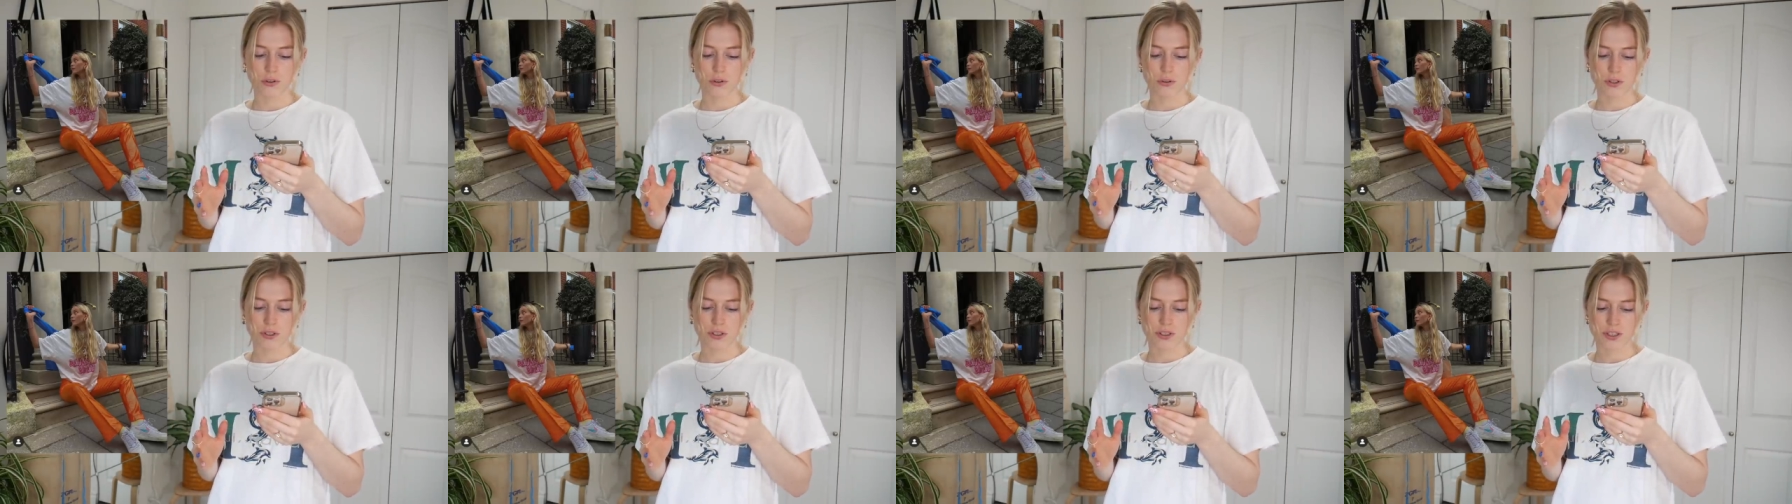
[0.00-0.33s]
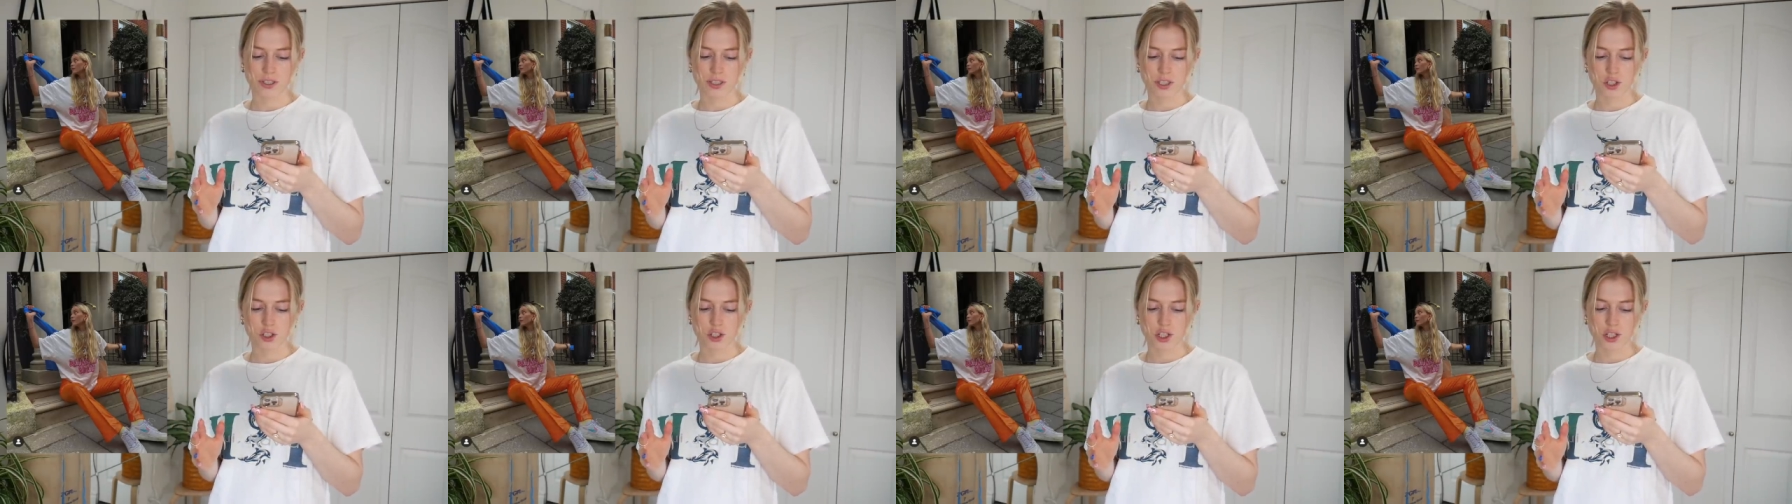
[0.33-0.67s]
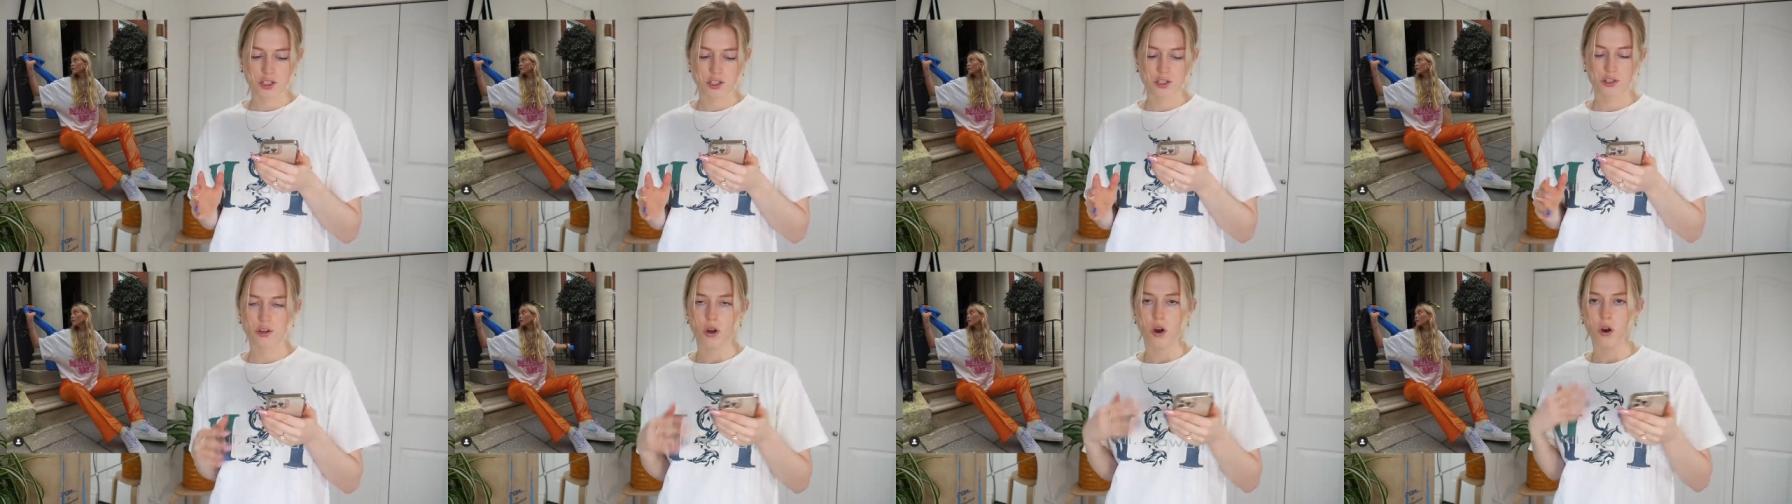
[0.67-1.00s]
you can see she
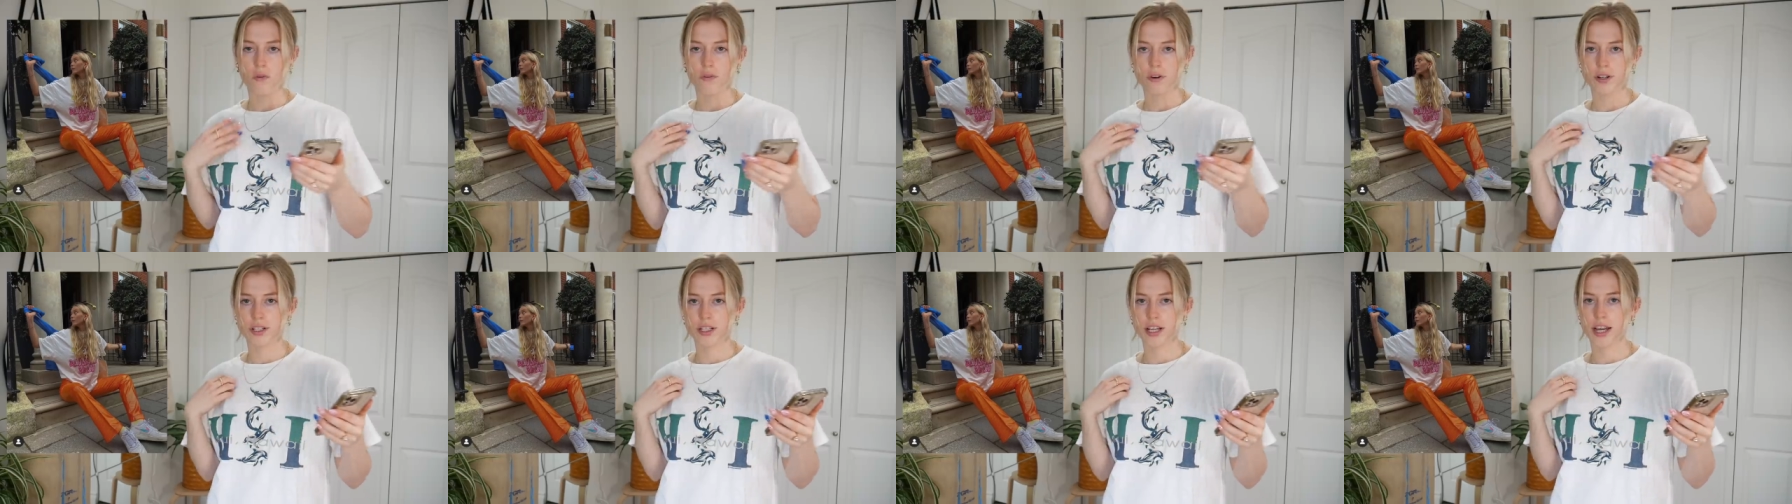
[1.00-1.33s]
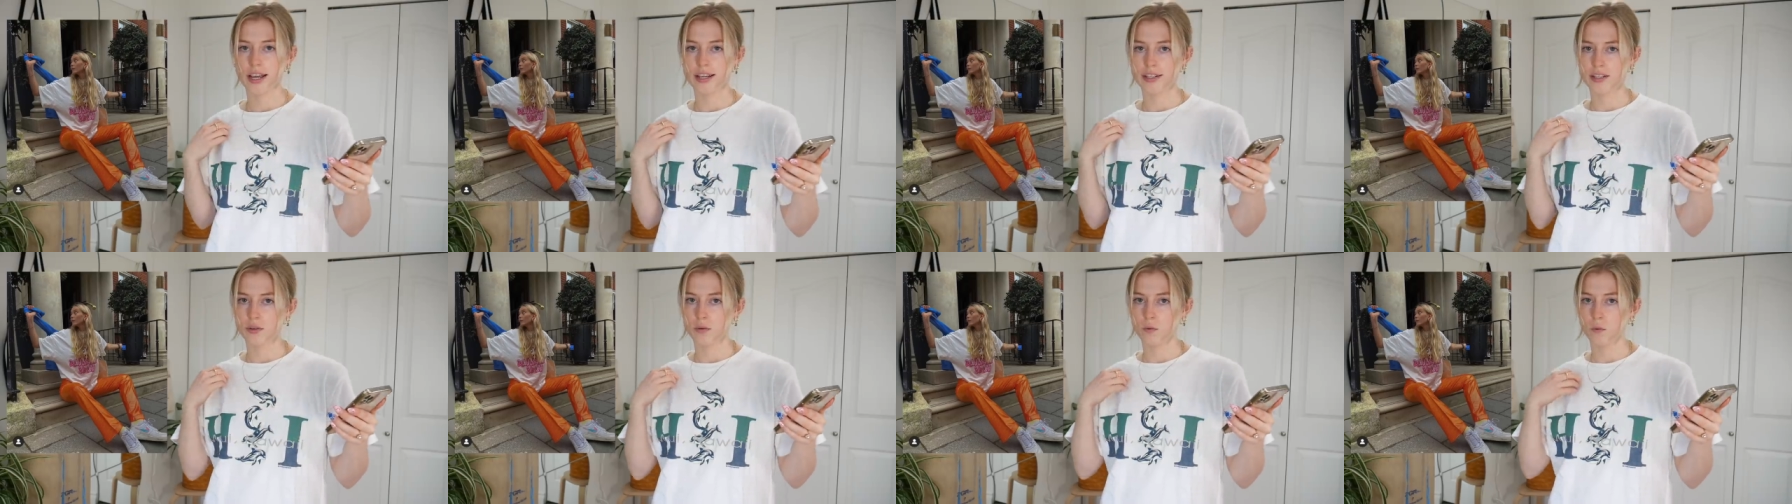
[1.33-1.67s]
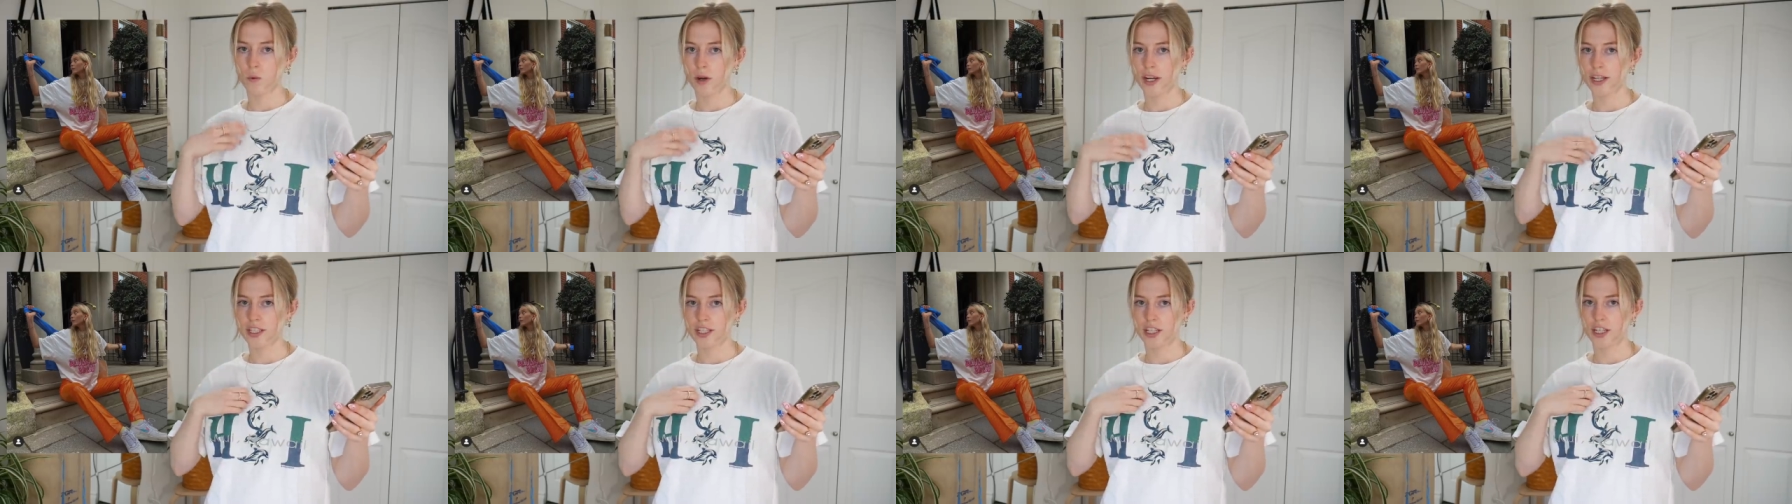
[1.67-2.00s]
has this oversized white